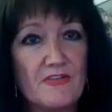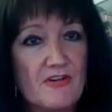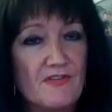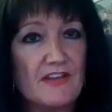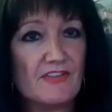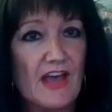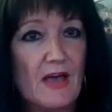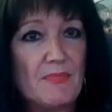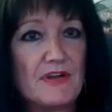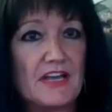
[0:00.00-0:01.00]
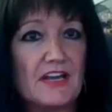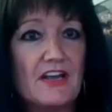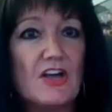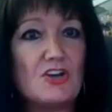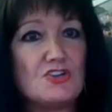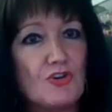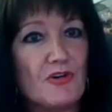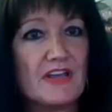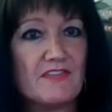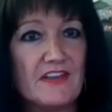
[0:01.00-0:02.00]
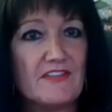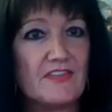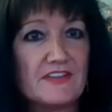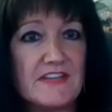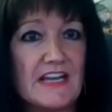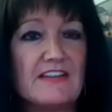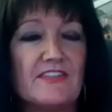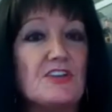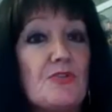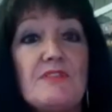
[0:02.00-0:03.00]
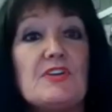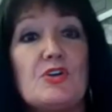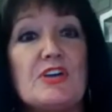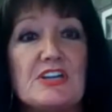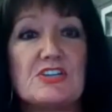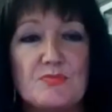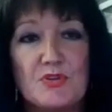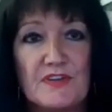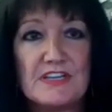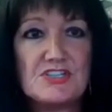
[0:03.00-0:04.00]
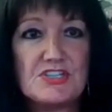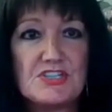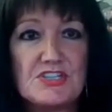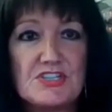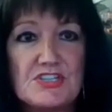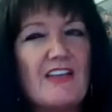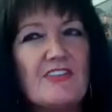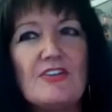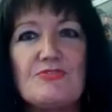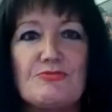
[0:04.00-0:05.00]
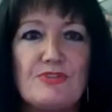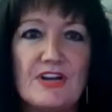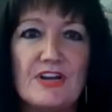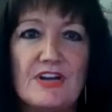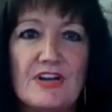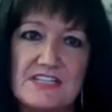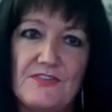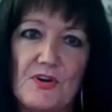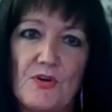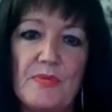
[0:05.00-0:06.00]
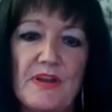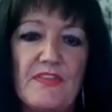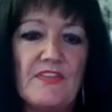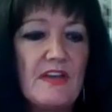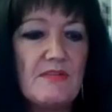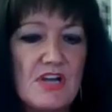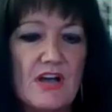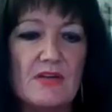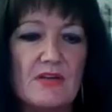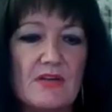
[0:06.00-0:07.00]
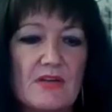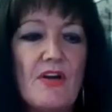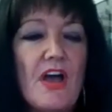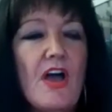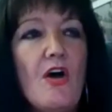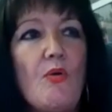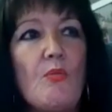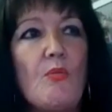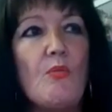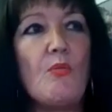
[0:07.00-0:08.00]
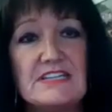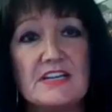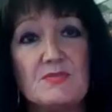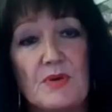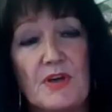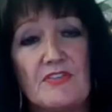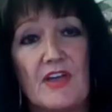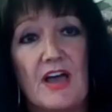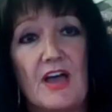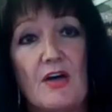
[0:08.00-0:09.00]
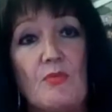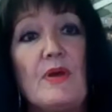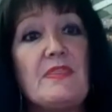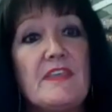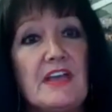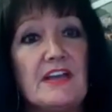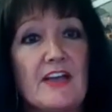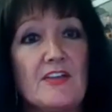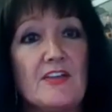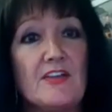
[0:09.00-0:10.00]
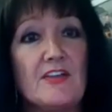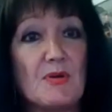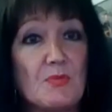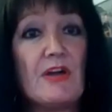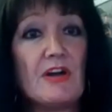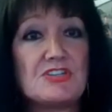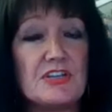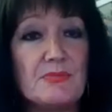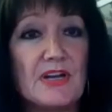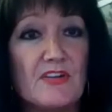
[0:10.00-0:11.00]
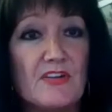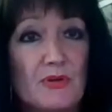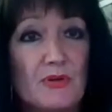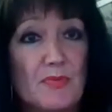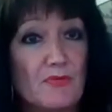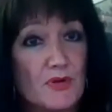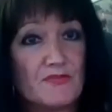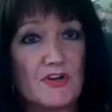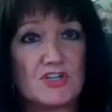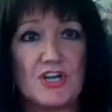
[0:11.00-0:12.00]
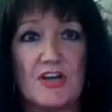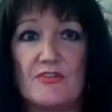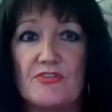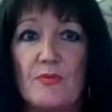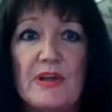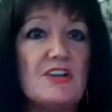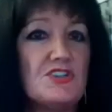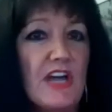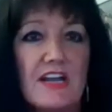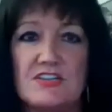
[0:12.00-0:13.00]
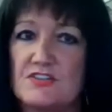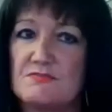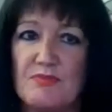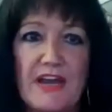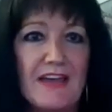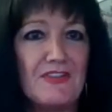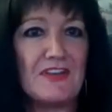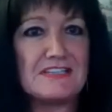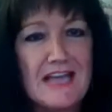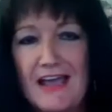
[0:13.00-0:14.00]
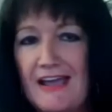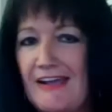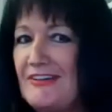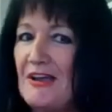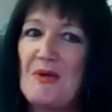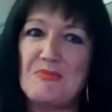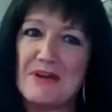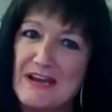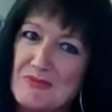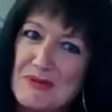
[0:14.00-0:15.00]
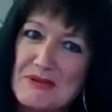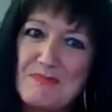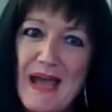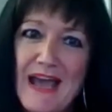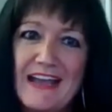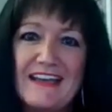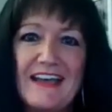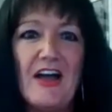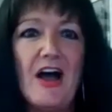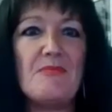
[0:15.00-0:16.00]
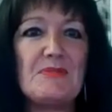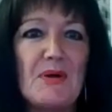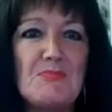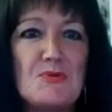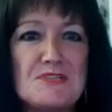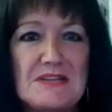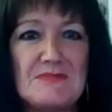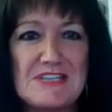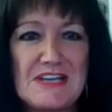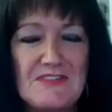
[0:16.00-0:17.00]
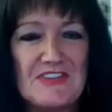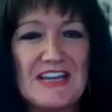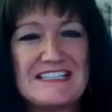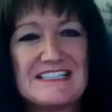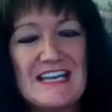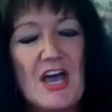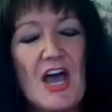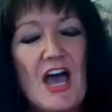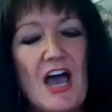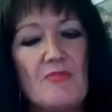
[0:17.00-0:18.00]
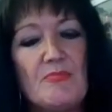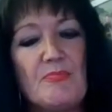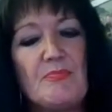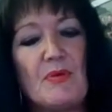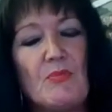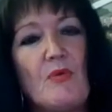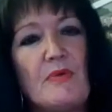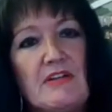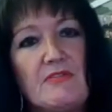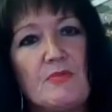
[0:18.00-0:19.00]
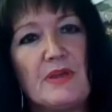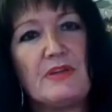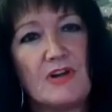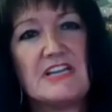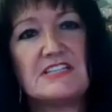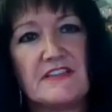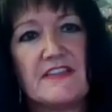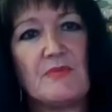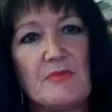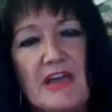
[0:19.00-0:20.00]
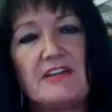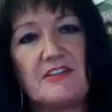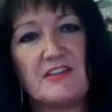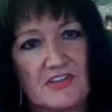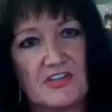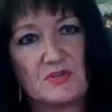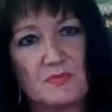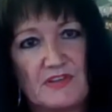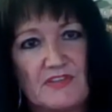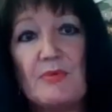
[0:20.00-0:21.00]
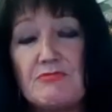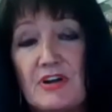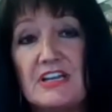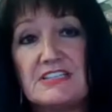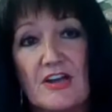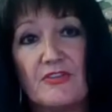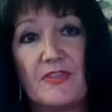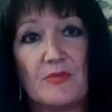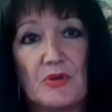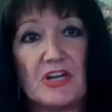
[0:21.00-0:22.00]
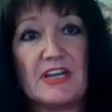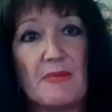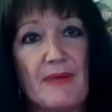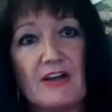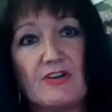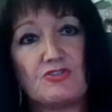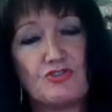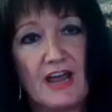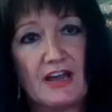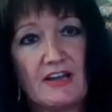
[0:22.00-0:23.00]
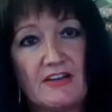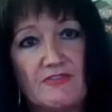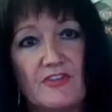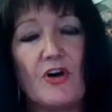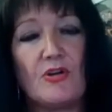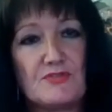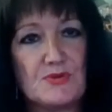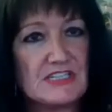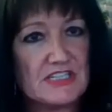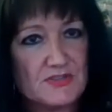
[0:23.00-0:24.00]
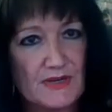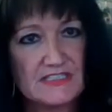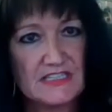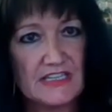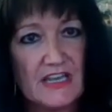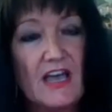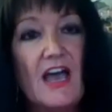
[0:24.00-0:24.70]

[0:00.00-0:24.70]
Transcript: other events are happening during the, the dates that you're even looking to move into? So it's really, really difficult. But at the same time, you know, what we did was uh, when the announcement happened, we were actually in the middle of build up of one of our shows. So we literally had to just break everything down, bring everybody back. I mean, my poor team were devastated. Um, but what we, we really did then, we made a decision and we said, we really don't think we're going to get back on track for the whole of 2020.